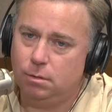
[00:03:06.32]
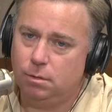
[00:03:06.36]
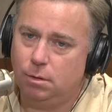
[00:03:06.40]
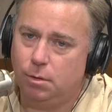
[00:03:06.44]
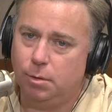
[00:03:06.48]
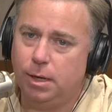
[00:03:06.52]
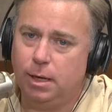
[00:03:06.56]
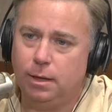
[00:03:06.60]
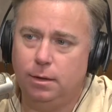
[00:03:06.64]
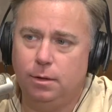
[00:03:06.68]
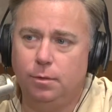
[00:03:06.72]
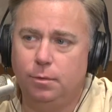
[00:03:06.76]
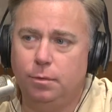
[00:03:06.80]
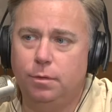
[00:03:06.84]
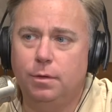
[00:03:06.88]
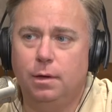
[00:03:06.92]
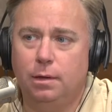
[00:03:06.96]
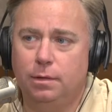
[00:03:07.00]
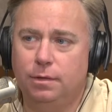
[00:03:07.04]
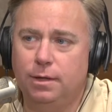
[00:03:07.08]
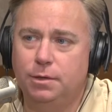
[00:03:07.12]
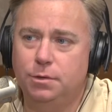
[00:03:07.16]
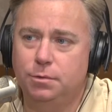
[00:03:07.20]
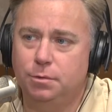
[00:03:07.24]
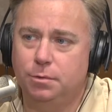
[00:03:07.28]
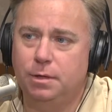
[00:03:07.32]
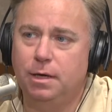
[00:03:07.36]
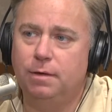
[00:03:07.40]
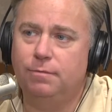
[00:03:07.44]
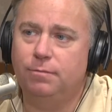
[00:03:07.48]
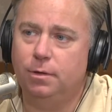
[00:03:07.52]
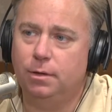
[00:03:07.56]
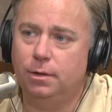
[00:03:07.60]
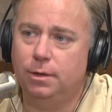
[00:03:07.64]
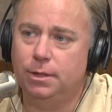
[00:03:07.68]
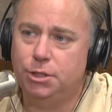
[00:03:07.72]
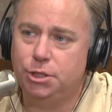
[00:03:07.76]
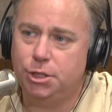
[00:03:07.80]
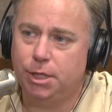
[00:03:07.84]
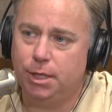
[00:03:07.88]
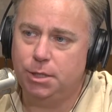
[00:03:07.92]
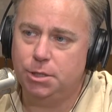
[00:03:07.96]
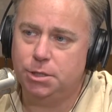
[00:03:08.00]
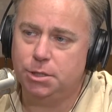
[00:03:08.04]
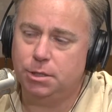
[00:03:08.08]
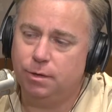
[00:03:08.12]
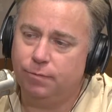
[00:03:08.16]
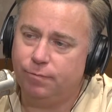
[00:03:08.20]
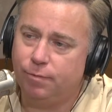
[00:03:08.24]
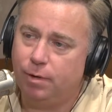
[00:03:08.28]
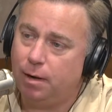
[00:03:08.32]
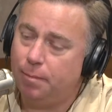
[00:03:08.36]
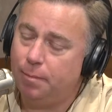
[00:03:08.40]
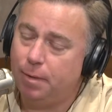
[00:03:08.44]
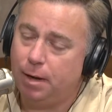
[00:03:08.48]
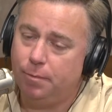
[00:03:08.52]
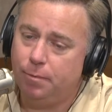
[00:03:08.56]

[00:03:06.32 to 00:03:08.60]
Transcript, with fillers: Oh yeah, no, th things are definitely changing different.